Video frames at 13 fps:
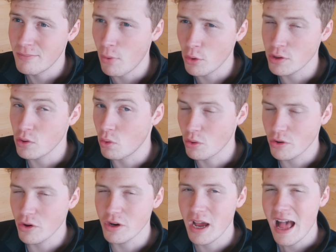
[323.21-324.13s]
modern or
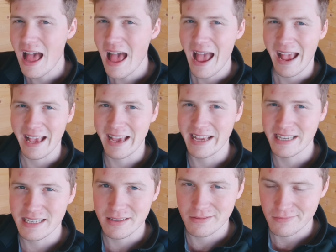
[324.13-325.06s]
good,
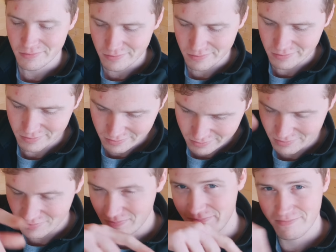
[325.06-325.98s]
is
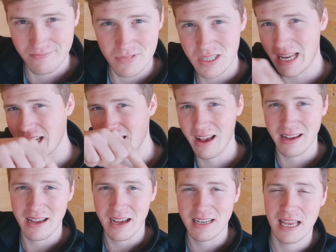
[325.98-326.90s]
stick
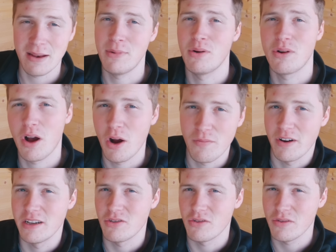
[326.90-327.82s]
like a 10mm comb
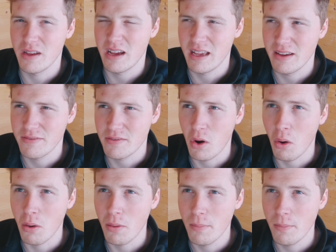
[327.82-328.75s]
razor on there, if
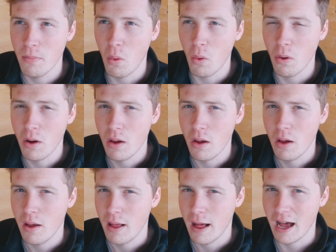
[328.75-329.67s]
not more,
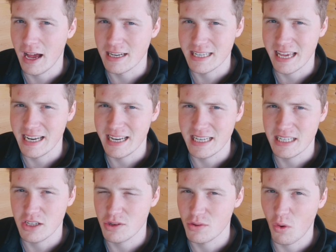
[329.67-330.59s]
to get it
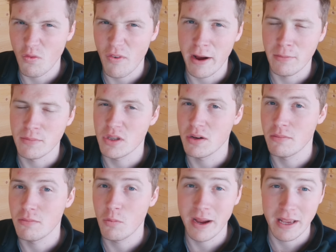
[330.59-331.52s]
into the sort of realms
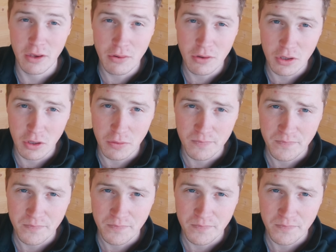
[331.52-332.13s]
that we're used to.